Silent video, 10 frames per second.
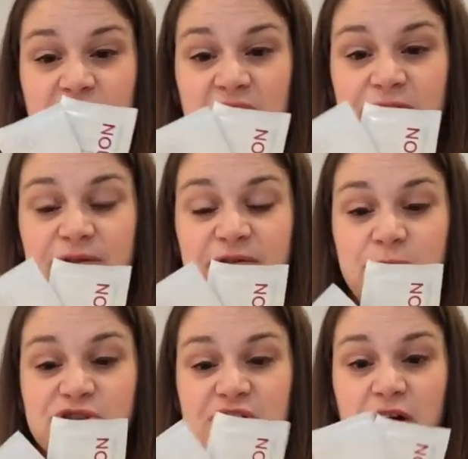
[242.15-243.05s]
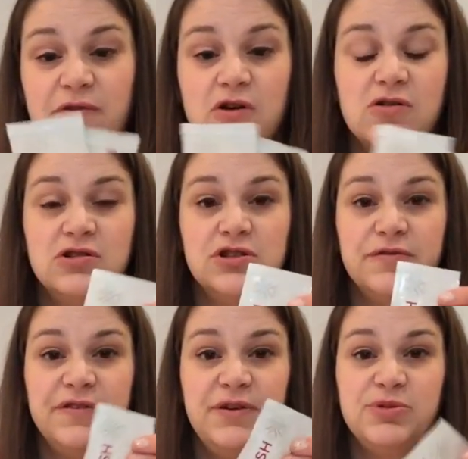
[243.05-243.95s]
When I get 50% off codes or
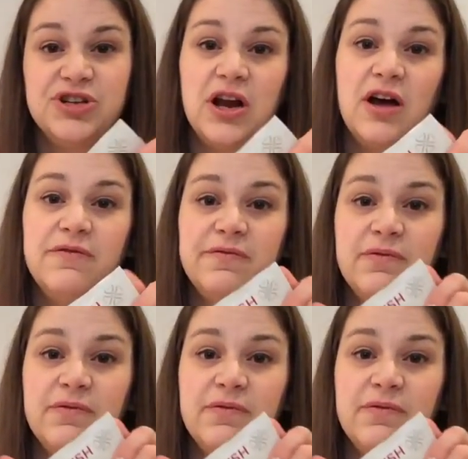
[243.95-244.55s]
50% off